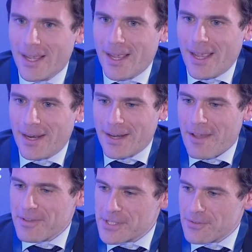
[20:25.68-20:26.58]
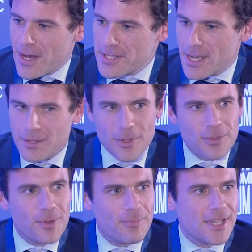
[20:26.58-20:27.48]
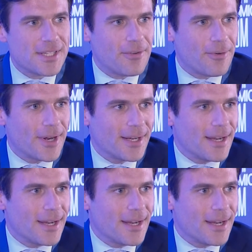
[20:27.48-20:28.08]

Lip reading: and having this fire chat with me. Please, everyone.